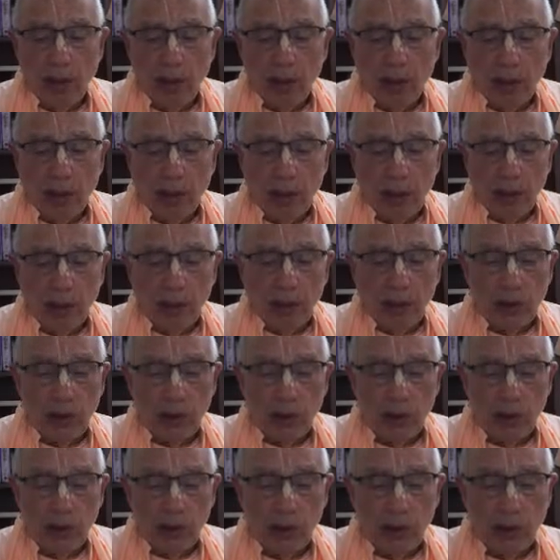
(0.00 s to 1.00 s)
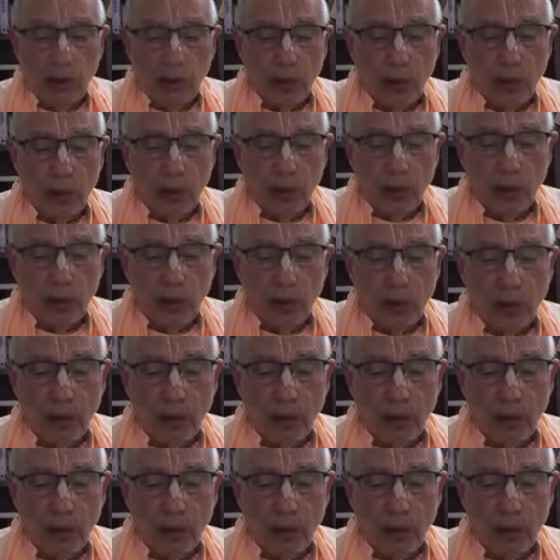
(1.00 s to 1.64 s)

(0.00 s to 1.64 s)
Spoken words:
that shows it to be